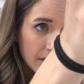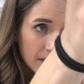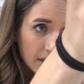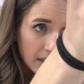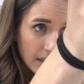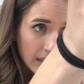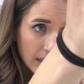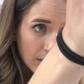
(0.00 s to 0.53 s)

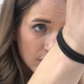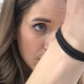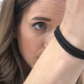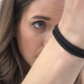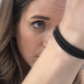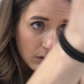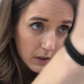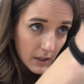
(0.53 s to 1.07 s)
see each
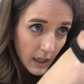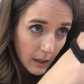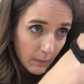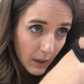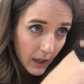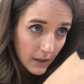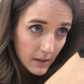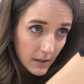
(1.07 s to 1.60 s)
score tape
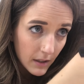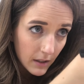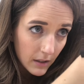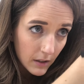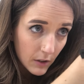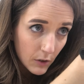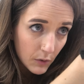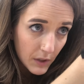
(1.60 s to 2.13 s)
has like
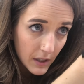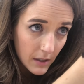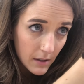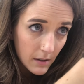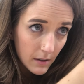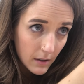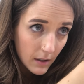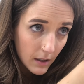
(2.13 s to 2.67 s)
a crease